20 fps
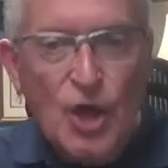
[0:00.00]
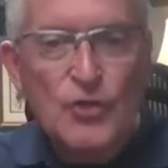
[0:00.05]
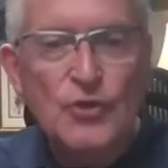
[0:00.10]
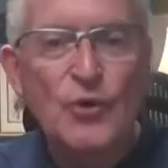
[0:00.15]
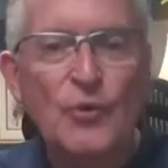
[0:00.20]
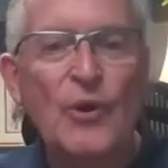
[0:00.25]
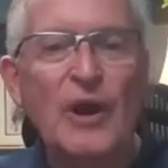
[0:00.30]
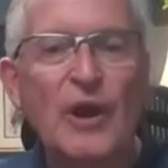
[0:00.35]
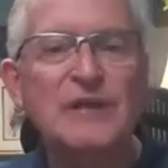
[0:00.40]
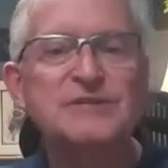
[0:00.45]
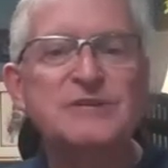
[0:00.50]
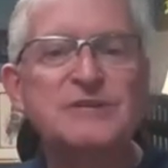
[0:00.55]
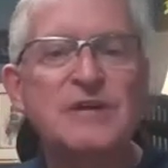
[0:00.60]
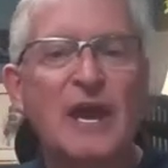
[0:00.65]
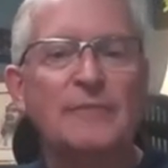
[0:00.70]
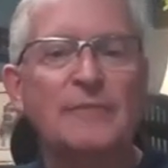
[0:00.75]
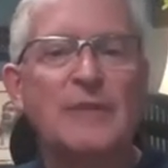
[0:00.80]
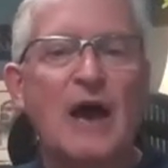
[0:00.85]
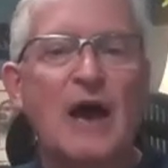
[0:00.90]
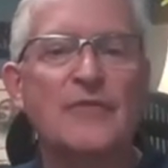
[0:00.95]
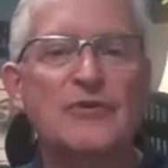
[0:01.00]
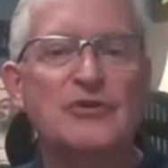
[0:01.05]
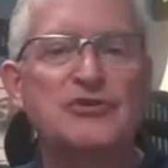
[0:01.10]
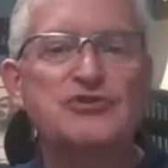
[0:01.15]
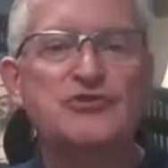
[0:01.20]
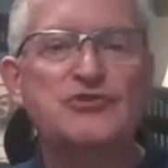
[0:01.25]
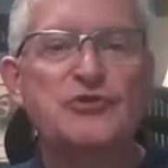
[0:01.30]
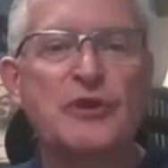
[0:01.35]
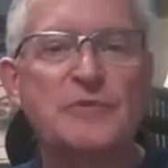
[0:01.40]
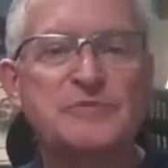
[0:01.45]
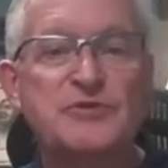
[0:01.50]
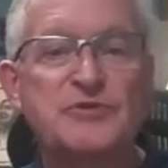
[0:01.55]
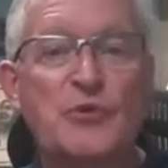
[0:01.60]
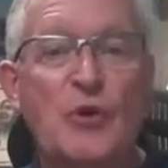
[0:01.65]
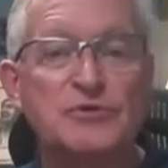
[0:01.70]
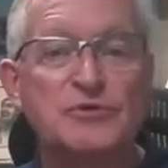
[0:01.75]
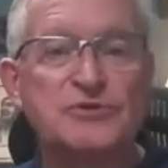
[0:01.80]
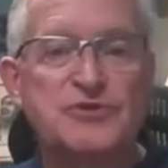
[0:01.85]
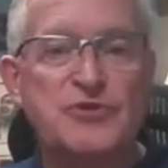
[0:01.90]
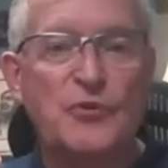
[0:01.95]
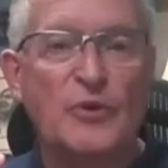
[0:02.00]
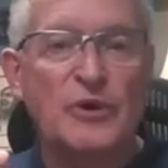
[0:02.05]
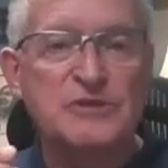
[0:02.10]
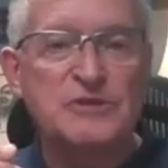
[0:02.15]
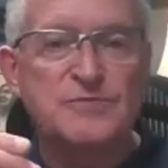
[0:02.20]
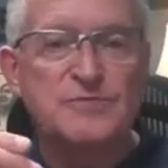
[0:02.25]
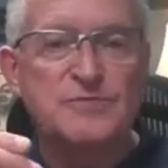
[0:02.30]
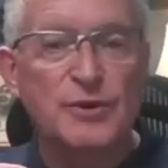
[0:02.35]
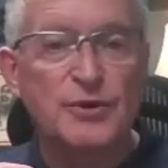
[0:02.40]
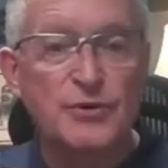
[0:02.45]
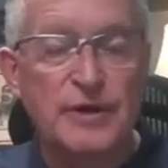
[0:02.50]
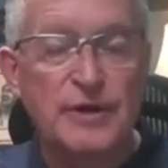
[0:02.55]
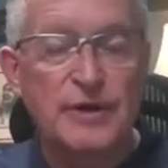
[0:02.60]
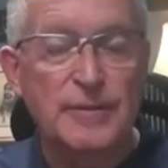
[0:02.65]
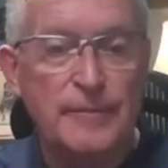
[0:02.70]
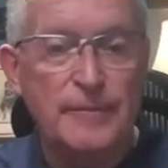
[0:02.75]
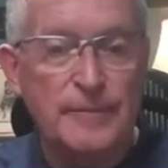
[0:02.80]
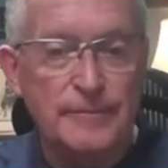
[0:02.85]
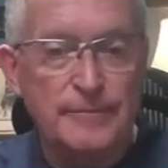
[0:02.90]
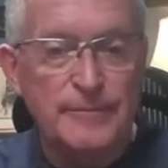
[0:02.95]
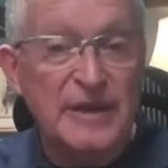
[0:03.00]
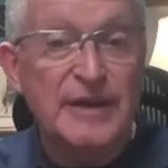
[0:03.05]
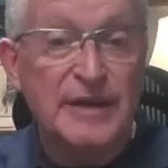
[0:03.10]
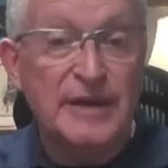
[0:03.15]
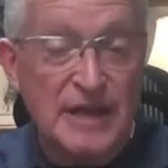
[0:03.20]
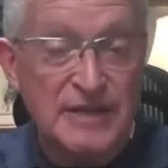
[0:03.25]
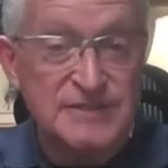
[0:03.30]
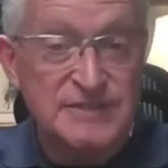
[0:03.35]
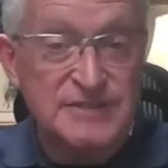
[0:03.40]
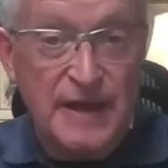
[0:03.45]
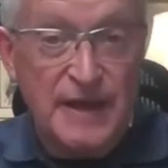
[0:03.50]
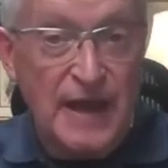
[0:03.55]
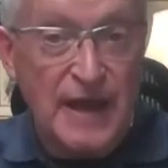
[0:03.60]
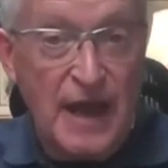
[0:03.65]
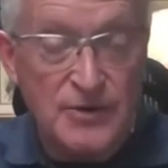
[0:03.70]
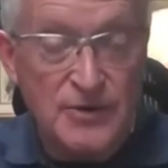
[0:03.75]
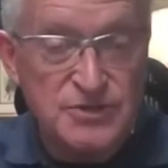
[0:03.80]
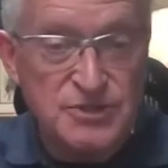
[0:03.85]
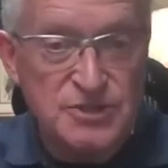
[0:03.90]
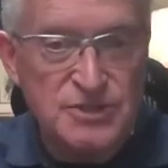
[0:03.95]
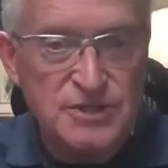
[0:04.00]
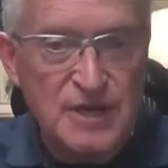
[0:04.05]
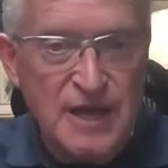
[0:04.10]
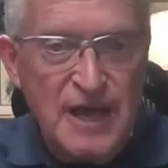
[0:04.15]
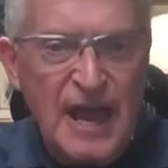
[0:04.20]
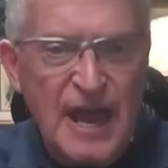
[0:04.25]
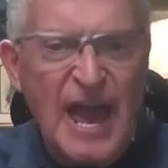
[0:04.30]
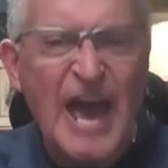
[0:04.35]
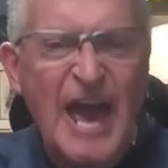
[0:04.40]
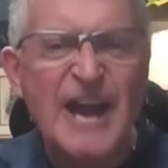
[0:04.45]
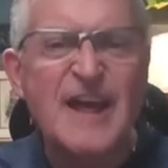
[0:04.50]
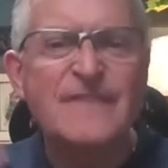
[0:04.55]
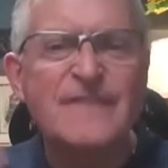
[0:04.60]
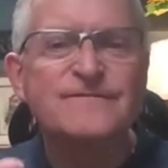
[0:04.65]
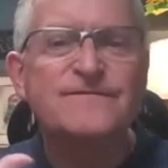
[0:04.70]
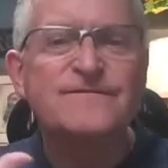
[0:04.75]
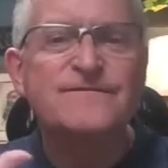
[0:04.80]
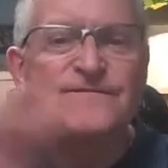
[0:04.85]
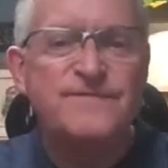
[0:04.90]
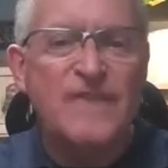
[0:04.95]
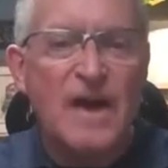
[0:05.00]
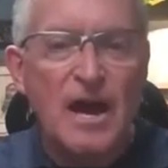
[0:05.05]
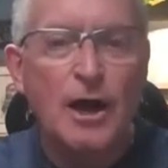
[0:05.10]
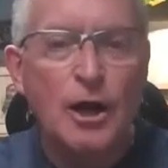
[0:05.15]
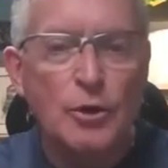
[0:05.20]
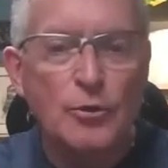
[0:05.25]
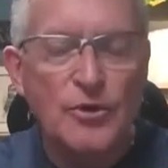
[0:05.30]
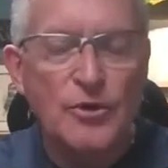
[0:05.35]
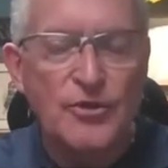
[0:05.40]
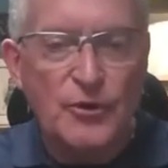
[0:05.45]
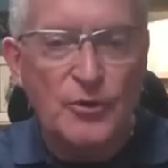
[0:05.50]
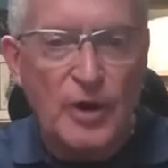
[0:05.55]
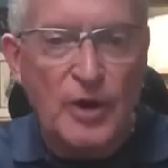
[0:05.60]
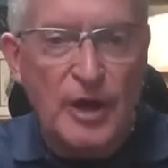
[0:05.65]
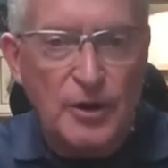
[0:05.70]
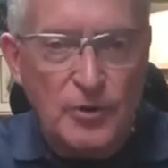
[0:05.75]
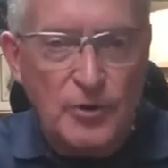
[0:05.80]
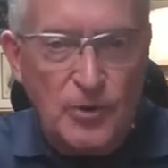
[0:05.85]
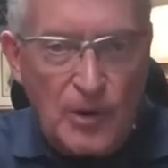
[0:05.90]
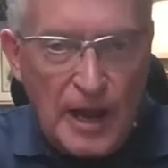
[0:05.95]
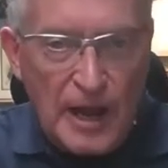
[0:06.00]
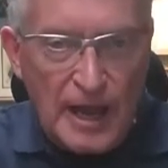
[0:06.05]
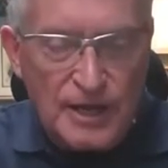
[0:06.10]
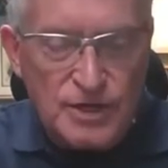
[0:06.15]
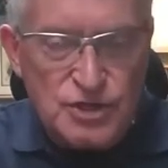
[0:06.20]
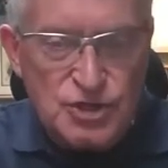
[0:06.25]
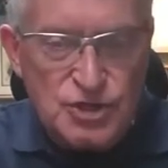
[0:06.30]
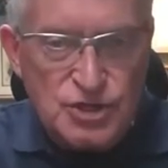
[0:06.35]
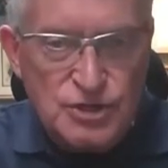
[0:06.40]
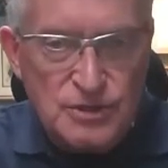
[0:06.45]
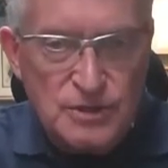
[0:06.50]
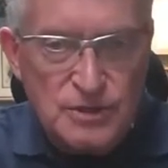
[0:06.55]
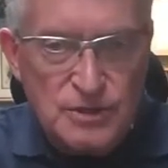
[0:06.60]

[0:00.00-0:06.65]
The rains came down, the streams rose, the winds blew and beat against that house, and it fell with a great crash.